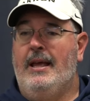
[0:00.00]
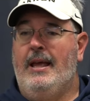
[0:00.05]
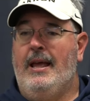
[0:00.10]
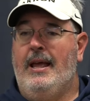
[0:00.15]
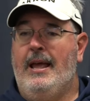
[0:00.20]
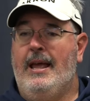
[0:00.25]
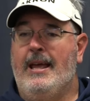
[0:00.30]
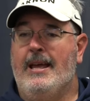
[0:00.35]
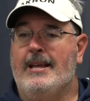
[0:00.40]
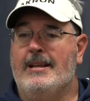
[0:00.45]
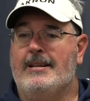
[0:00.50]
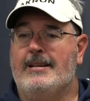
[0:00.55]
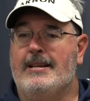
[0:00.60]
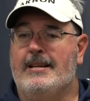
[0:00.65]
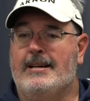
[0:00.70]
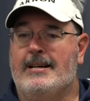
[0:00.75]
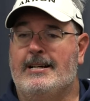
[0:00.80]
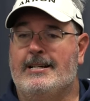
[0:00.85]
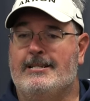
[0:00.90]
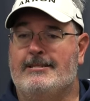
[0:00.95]
And,
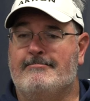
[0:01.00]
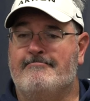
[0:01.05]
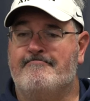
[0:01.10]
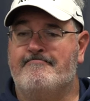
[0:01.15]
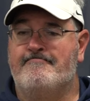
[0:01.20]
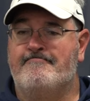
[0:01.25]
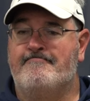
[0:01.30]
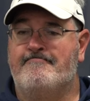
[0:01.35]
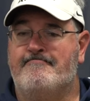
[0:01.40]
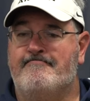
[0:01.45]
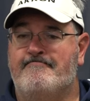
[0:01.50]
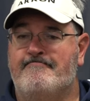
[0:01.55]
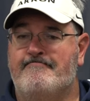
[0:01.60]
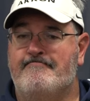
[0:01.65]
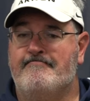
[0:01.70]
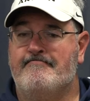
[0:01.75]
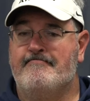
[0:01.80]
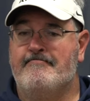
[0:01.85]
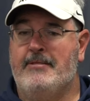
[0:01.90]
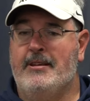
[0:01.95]

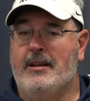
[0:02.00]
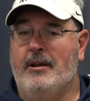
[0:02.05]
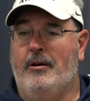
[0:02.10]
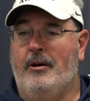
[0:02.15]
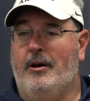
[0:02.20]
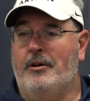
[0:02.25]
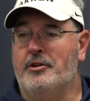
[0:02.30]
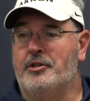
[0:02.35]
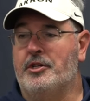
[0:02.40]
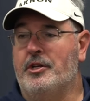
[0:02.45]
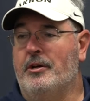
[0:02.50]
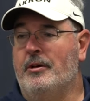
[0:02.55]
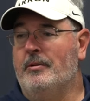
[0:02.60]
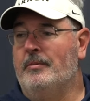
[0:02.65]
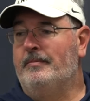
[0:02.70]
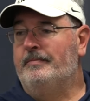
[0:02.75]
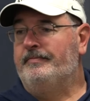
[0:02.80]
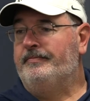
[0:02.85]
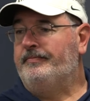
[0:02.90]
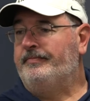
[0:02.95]
you know, also,
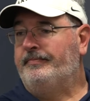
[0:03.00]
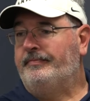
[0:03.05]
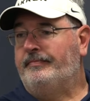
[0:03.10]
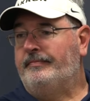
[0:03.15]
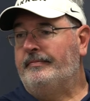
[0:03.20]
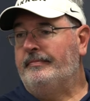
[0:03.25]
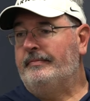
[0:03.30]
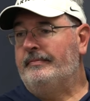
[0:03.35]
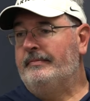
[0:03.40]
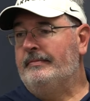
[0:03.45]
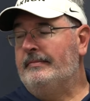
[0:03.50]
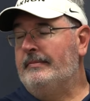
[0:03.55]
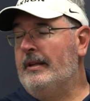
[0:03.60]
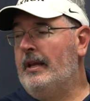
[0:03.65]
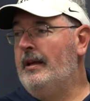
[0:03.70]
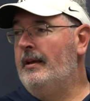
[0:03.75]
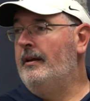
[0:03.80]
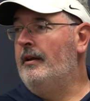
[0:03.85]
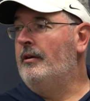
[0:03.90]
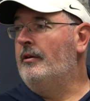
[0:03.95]

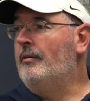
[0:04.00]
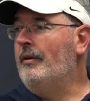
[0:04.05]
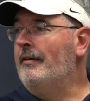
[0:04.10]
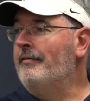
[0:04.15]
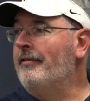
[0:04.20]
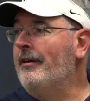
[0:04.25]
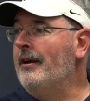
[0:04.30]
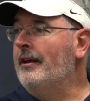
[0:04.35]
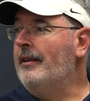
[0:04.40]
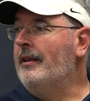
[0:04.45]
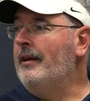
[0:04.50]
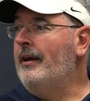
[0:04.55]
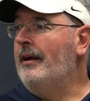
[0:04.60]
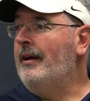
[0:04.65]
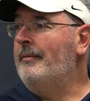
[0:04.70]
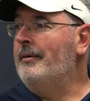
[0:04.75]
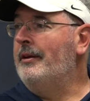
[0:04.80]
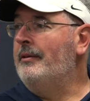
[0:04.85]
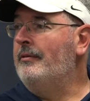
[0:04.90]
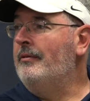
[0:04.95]
you know, quite frankly,
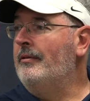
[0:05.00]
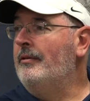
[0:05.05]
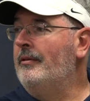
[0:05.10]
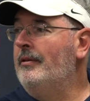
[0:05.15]
I mean,